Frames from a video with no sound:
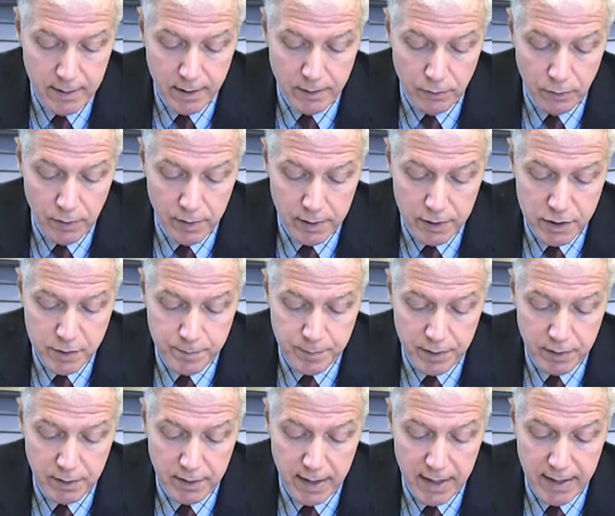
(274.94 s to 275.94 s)
An oil
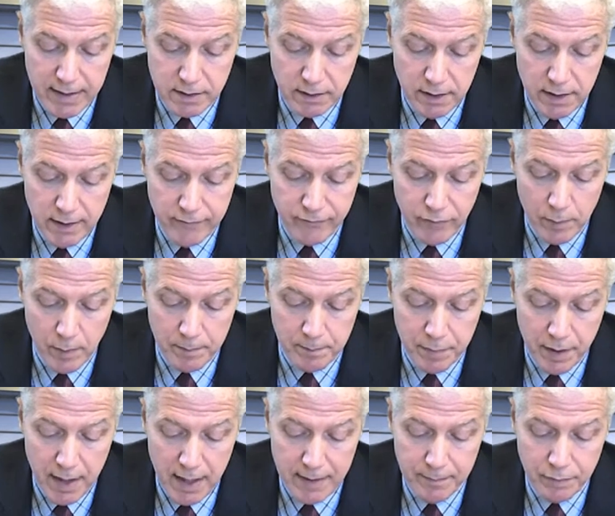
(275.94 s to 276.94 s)
spill that has leaked from a
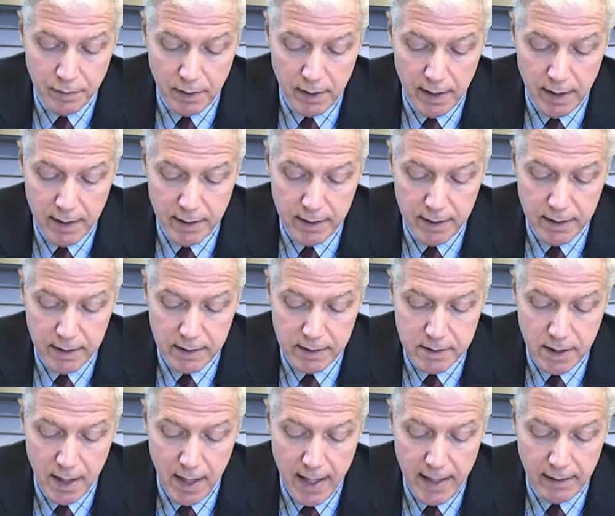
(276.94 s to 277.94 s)
pipeline in
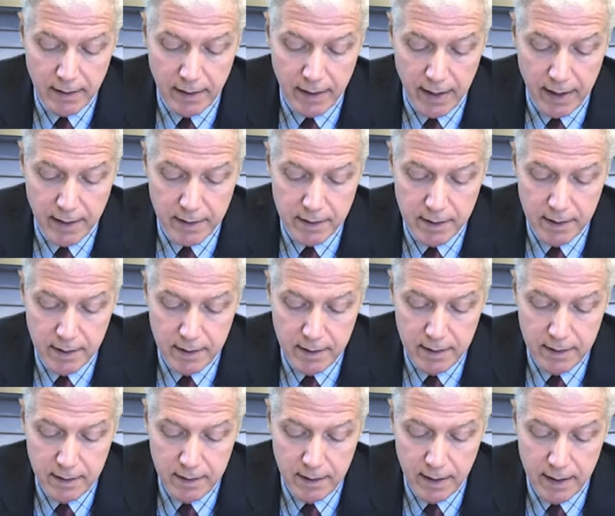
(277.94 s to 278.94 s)
Thailand
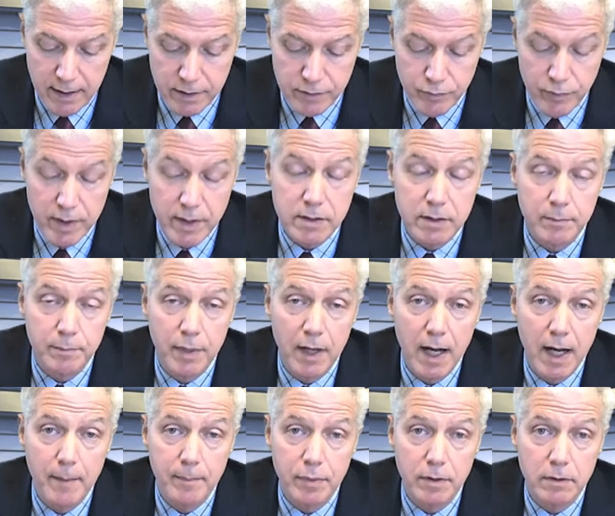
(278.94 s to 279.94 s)
has reached a
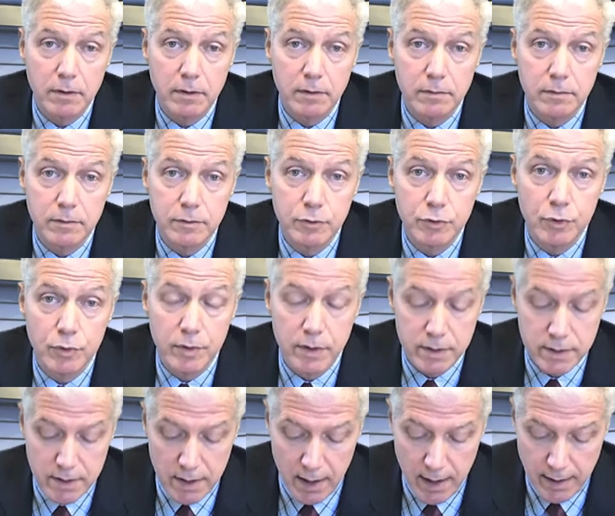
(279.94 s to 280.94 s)
popular
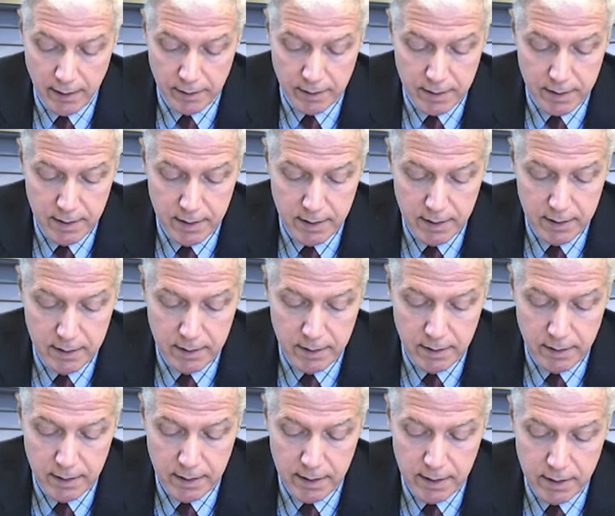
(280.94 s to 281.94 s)
tourist island
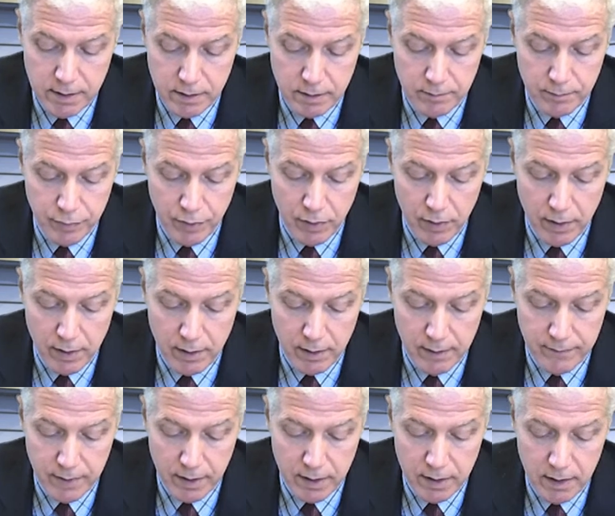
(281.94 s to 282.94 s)
in the eastern part
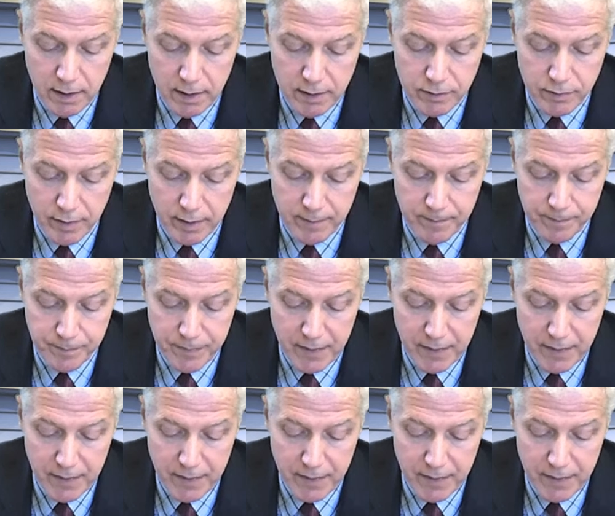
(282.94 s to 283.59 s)
of the country.